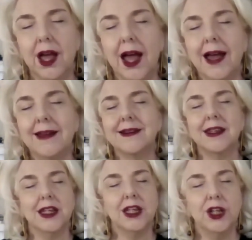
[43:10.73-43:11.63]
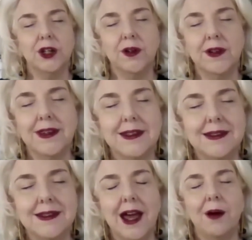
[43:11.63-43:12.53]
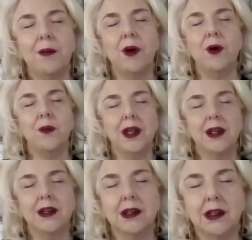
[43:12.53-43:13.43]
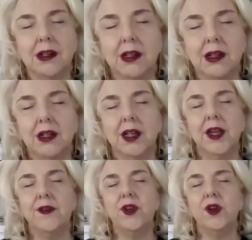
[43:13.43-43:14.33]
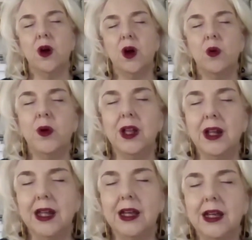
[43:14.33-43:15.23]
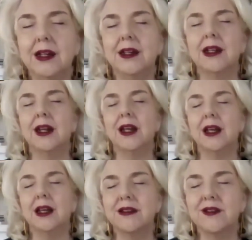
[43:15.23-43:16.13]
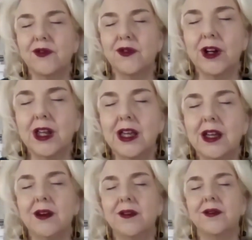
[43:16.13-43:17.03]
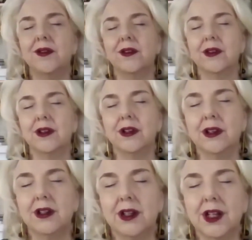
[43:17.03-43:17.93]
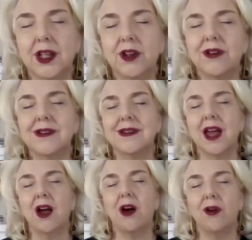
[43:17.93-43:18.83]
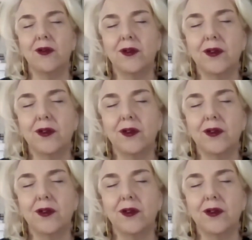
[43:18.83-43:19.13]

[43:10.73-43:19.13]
asking you in this now moment if you are willing to just forgive yourself